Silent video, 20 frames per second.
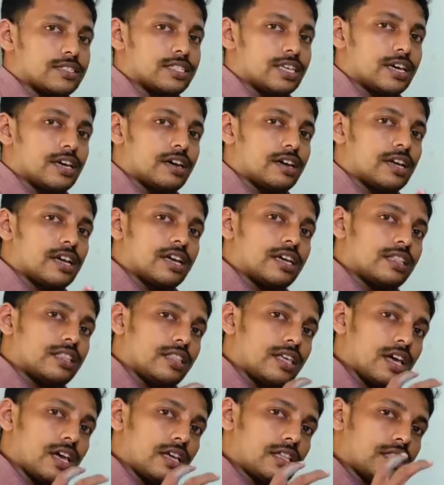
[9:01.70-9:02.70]

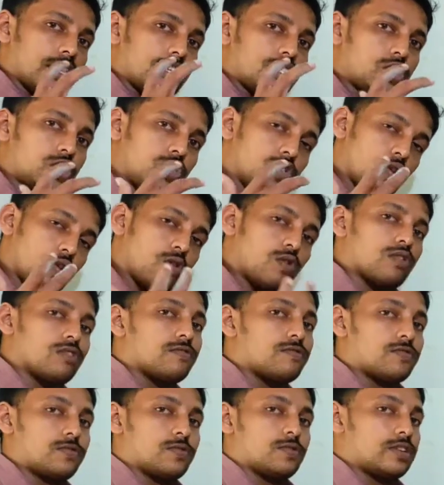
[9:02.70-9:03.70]
they store
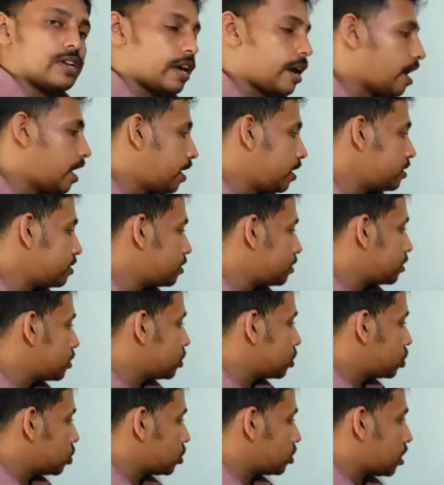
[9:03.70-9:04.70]
food as
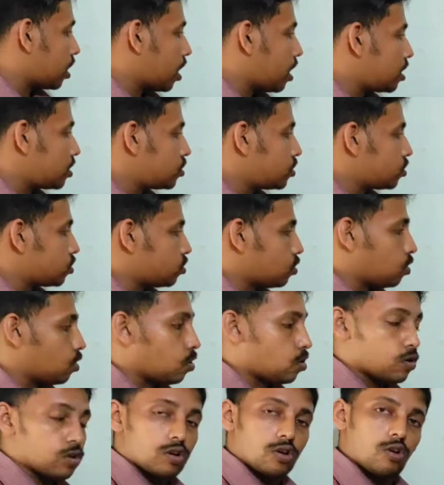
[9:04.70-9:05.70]
starch
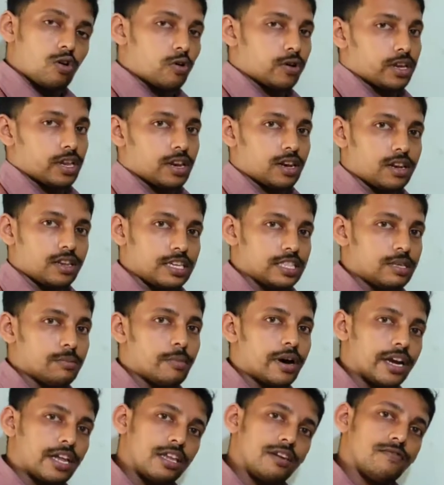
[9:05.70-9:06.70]
or oil. In the
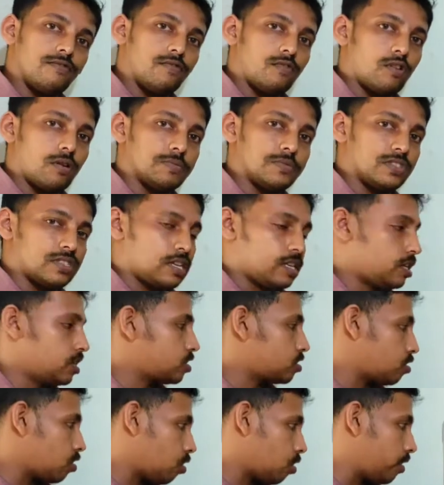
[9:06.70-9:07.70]
marine forms it
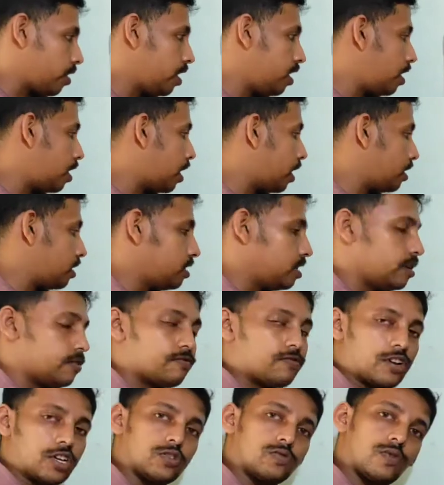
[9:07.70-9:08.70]
is oil, and in the
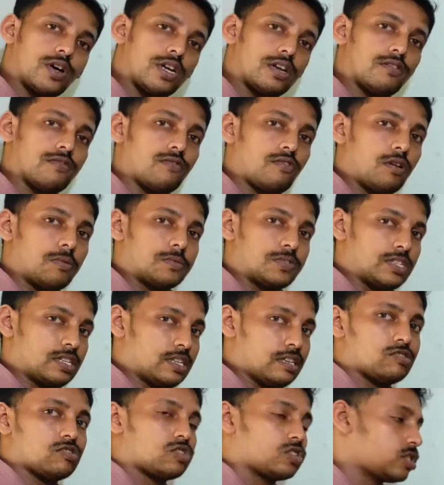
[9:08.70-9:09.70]
freshwater forms it
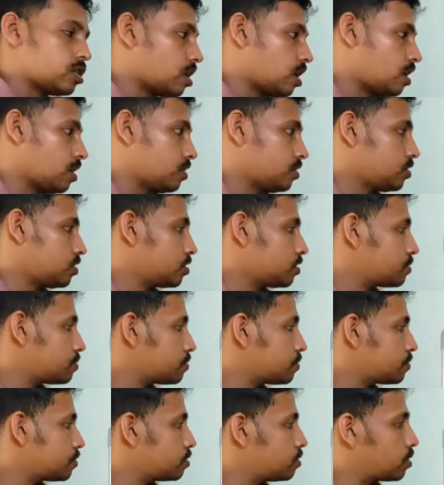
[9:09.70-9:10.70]
is starch.
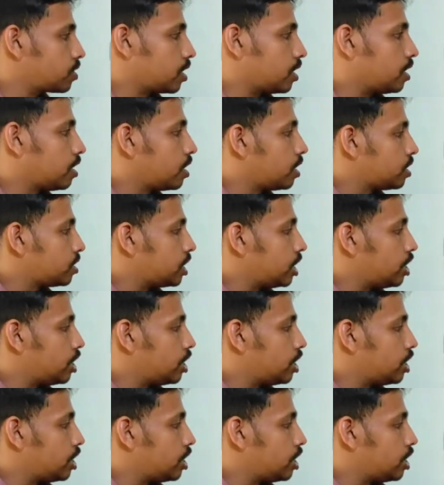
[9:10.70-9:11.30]
Okay, the